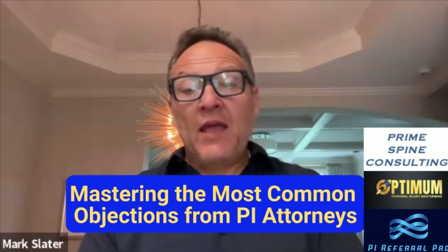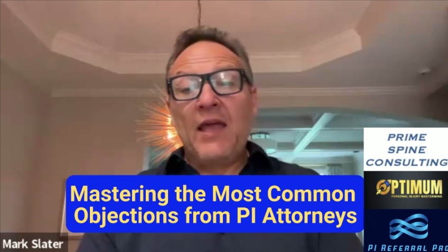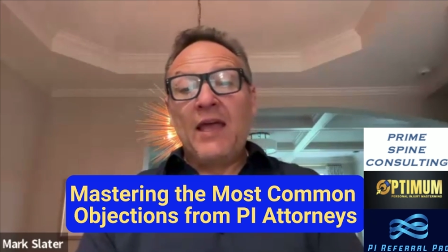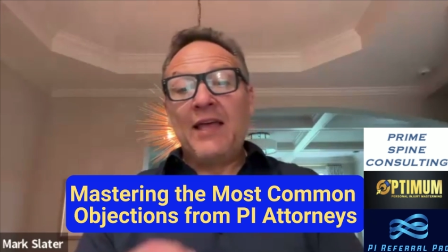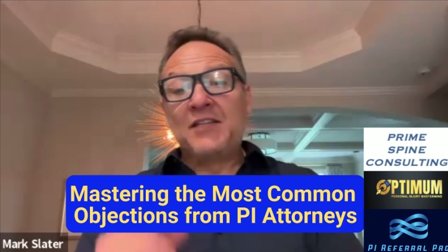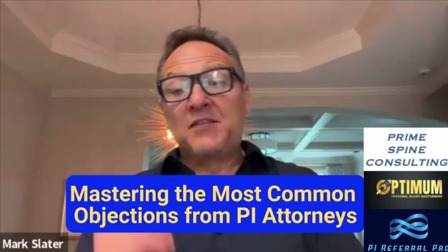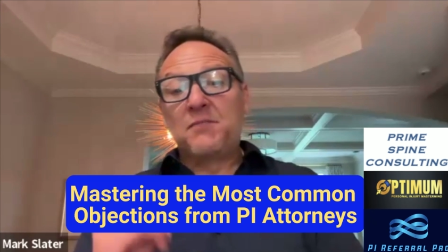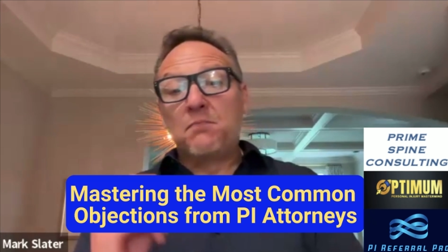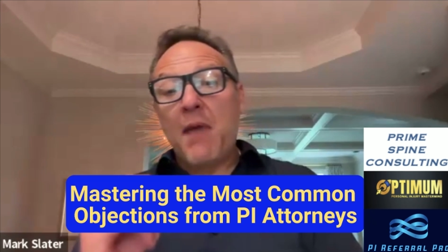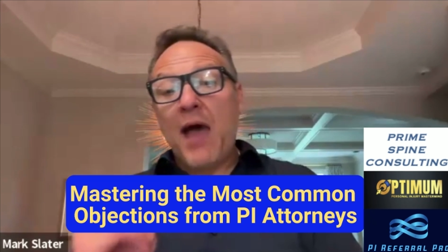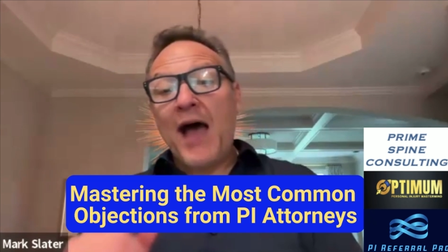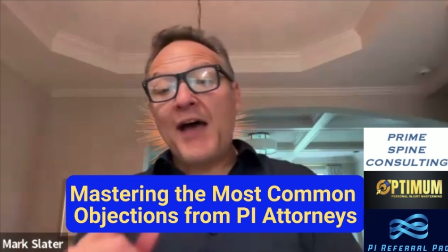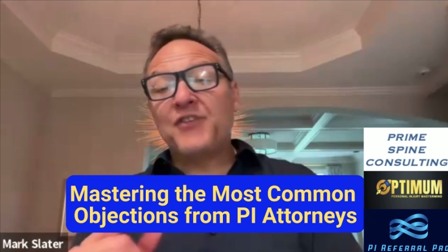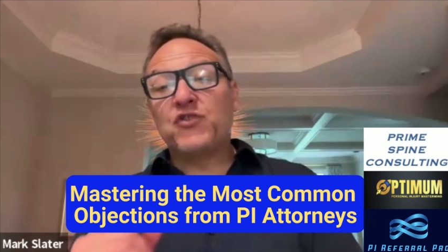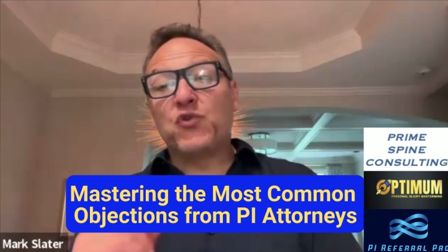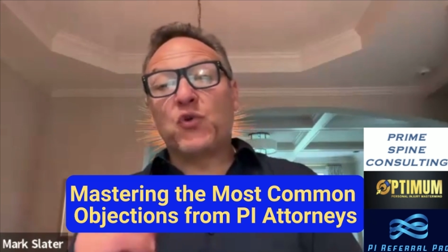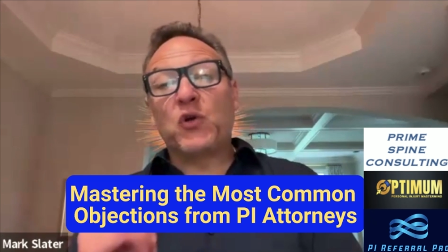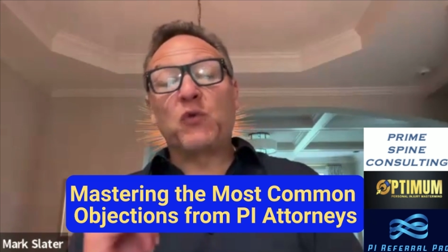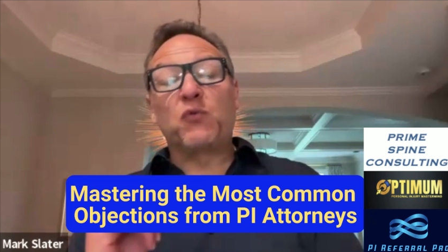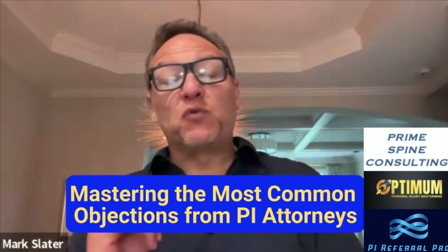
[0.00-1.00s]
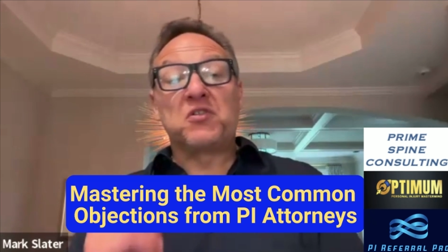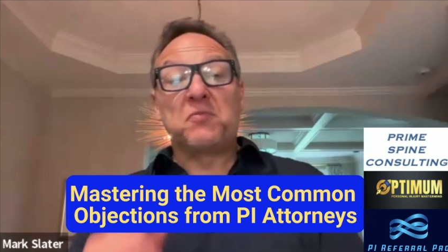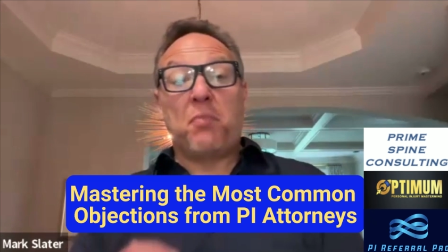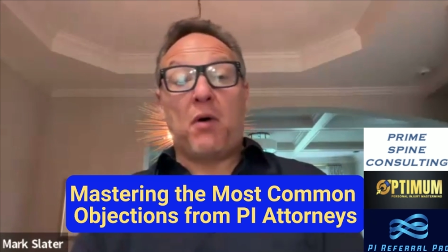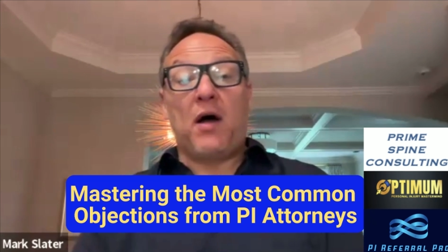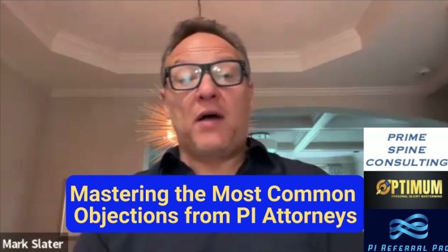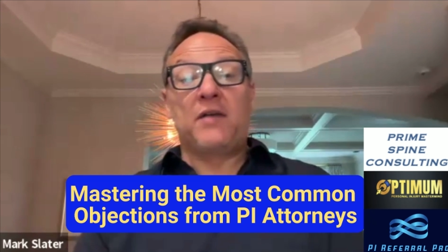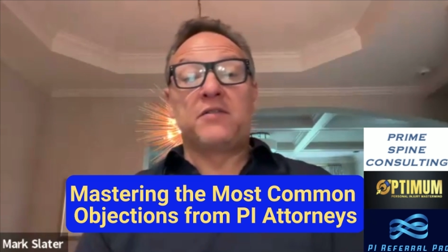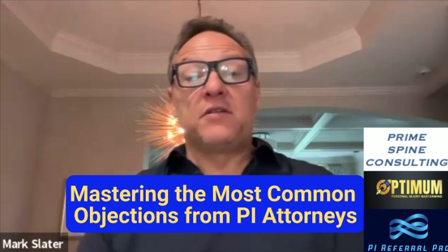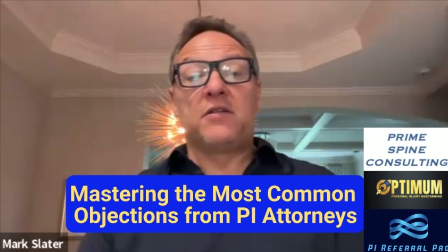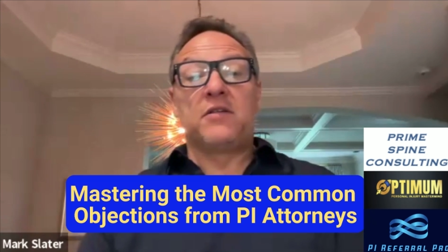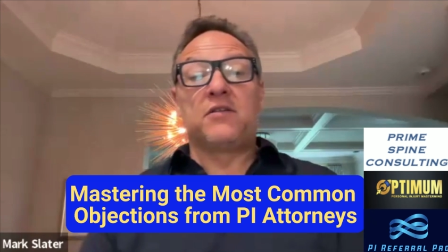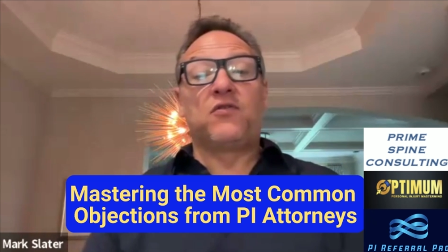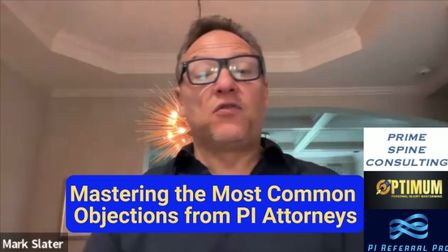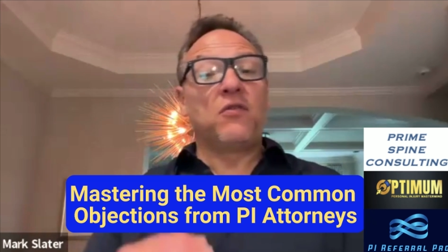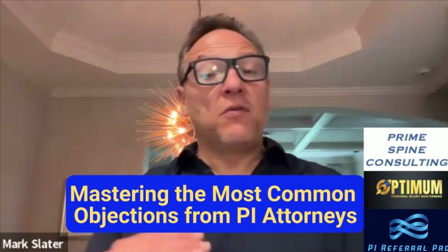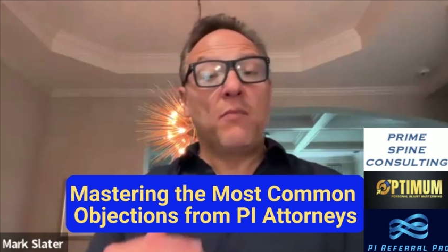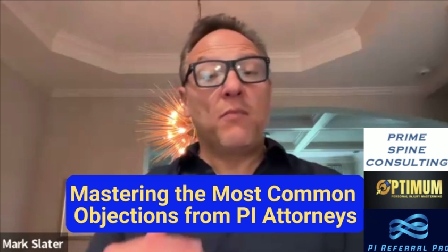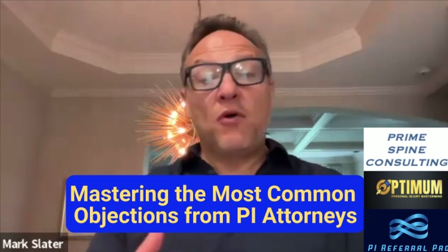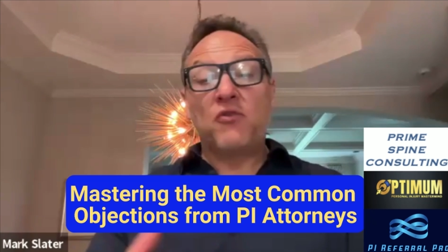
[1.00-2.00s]
is mastering responses
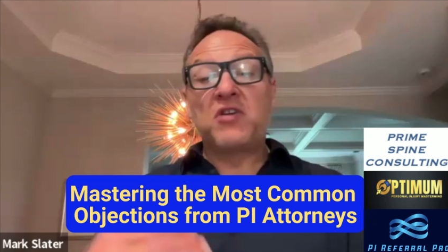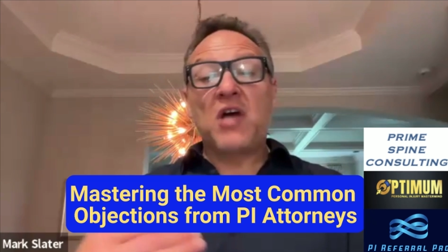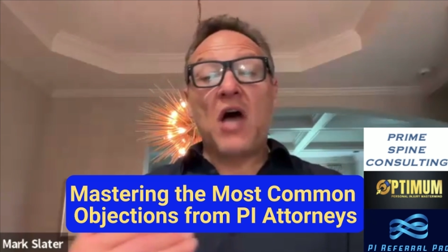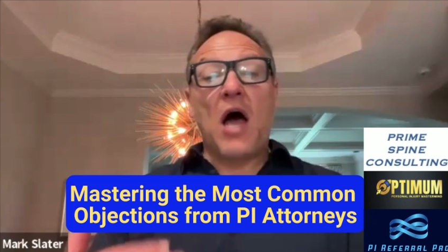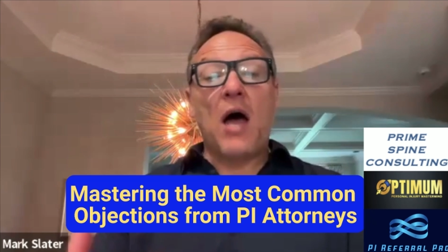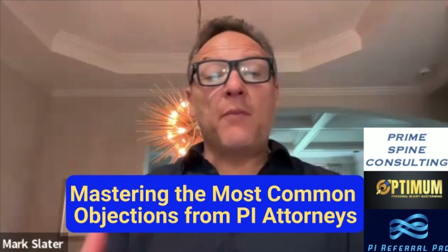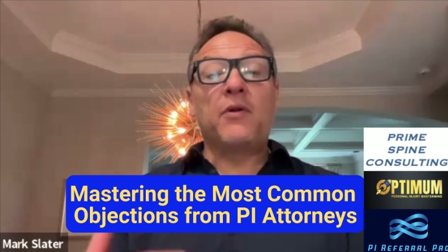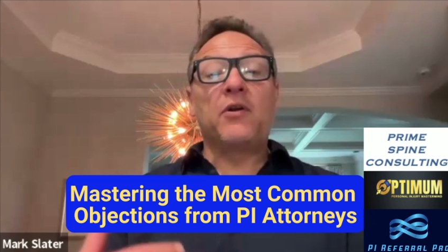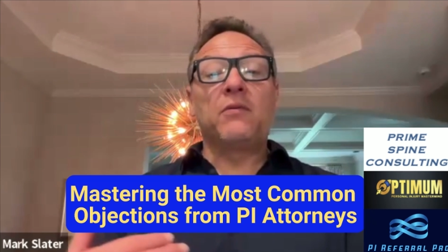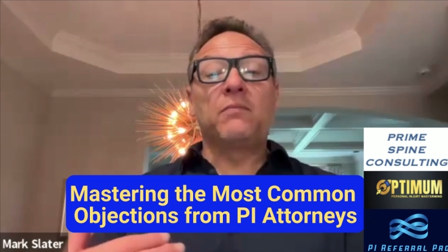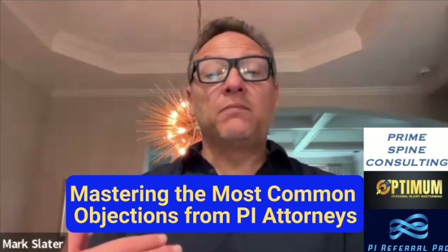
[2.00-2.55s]
to the most common